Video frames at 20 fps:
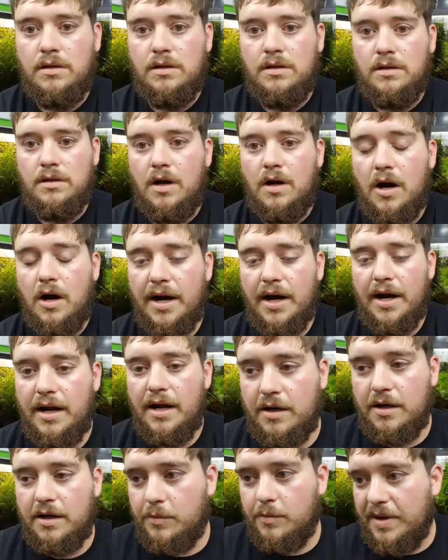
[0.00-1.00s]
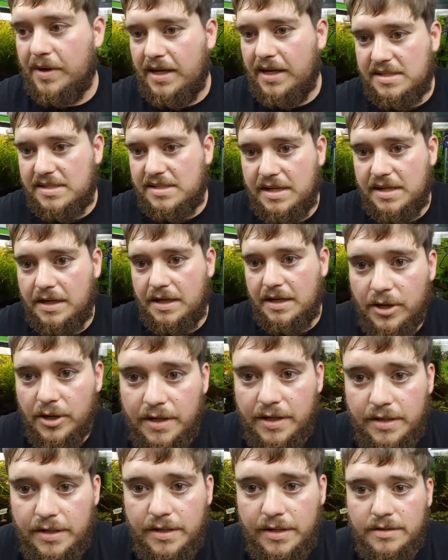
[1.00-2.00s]
Alright, Aquamate. See you, buddy.
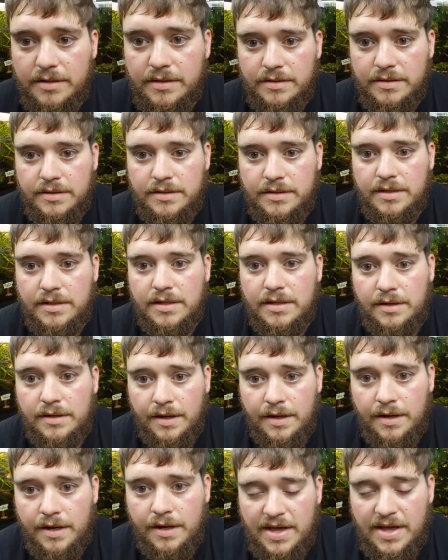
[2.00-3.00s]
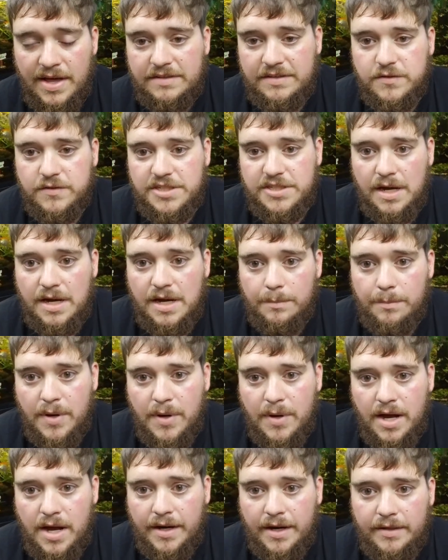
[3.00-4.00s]
Thanks for stopping by.